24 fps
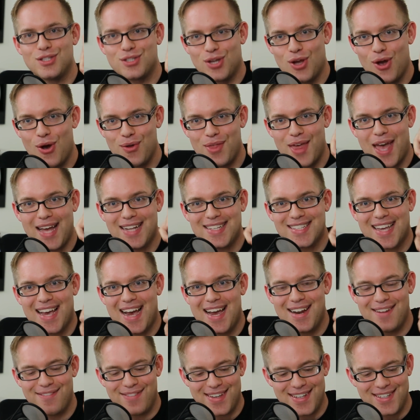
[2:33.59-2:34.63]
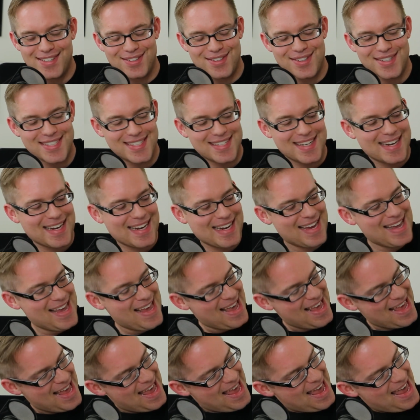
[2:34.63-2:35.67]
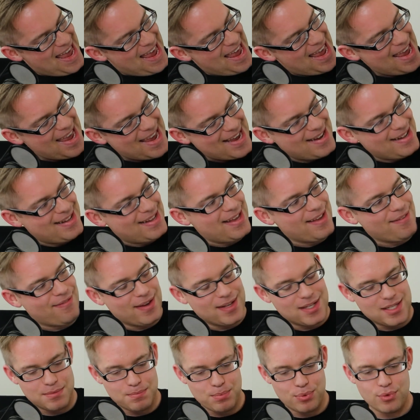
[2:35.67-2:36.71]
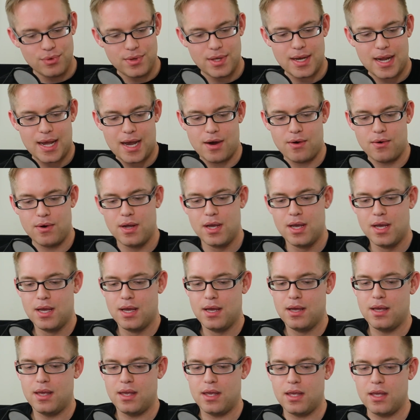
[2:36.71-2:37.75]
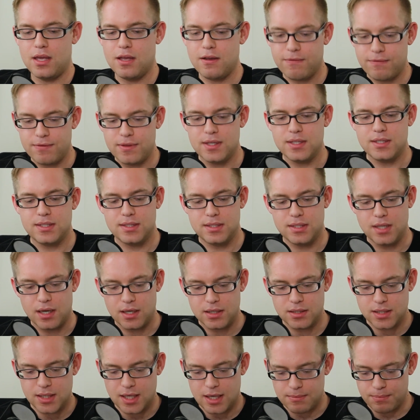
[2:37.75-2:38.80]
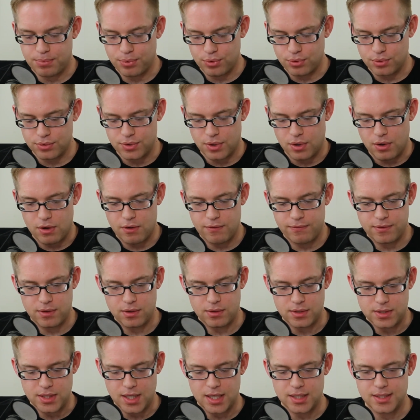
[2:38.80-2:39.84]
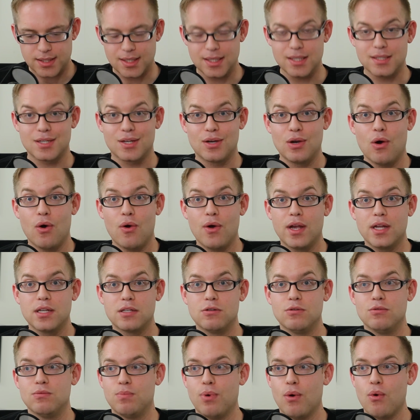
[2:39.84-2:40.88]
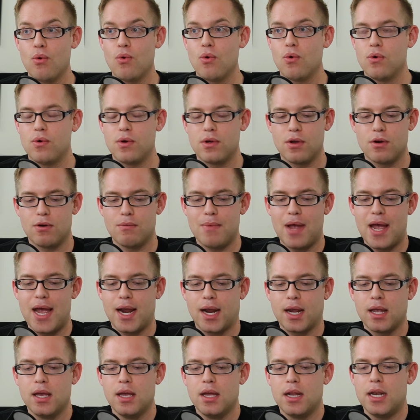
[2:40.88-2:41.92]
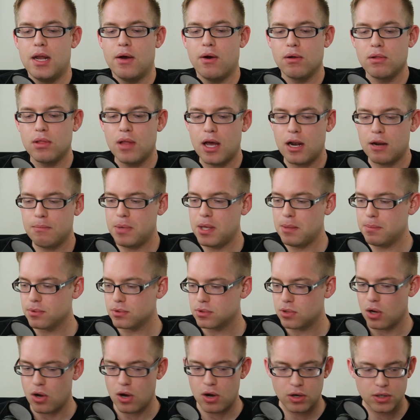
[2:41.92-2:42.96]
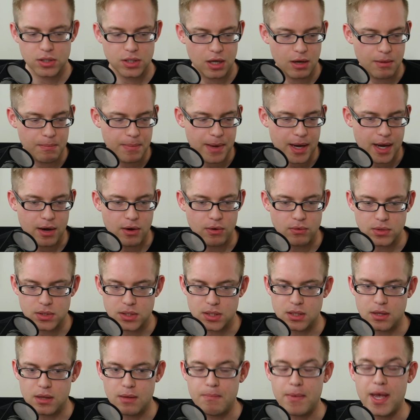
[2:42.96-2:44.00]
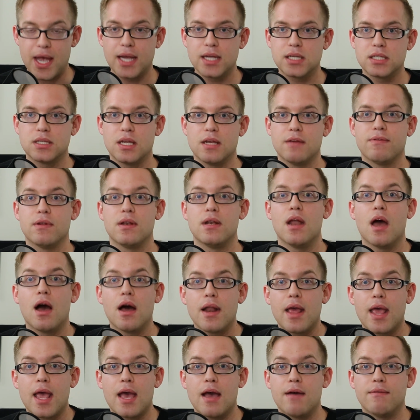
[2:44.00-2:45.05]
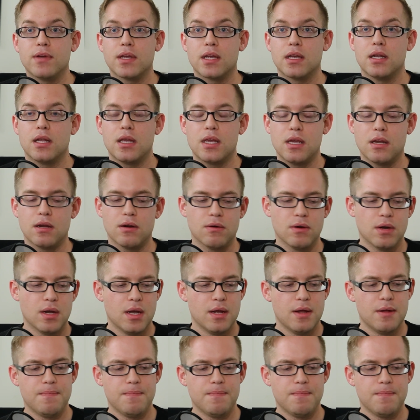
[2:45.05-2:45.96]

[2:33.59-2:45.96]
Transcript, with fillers: So that's kind of interesting. And if I just pull that out, if this does get pulled off your desk, it's going to pull your Mac. Now, a lot of people talked about the MagSafe and not having it here.